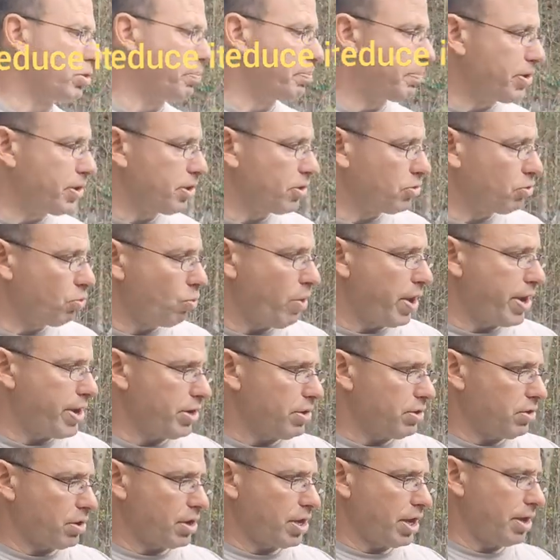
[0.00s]
bit of the weight.
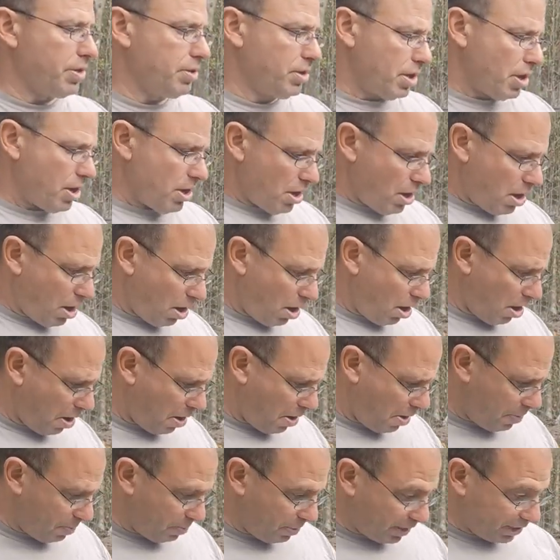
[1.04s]
Okay,
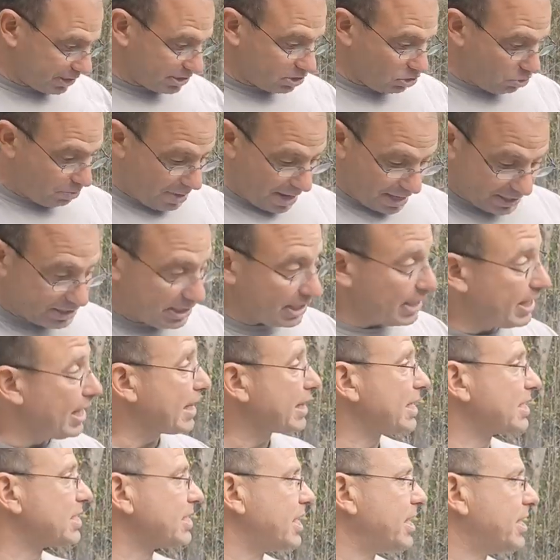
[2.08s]
but I still managed to get
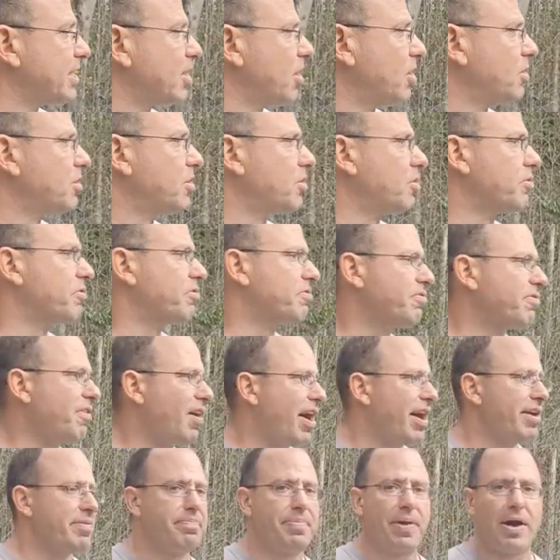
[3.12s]
this in under
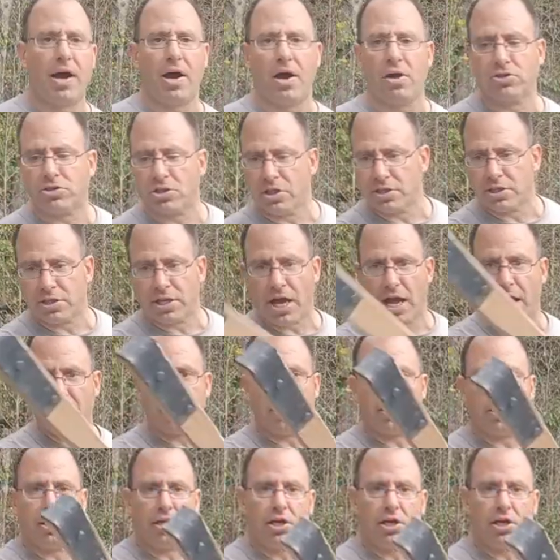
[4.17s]
5 pounds, and that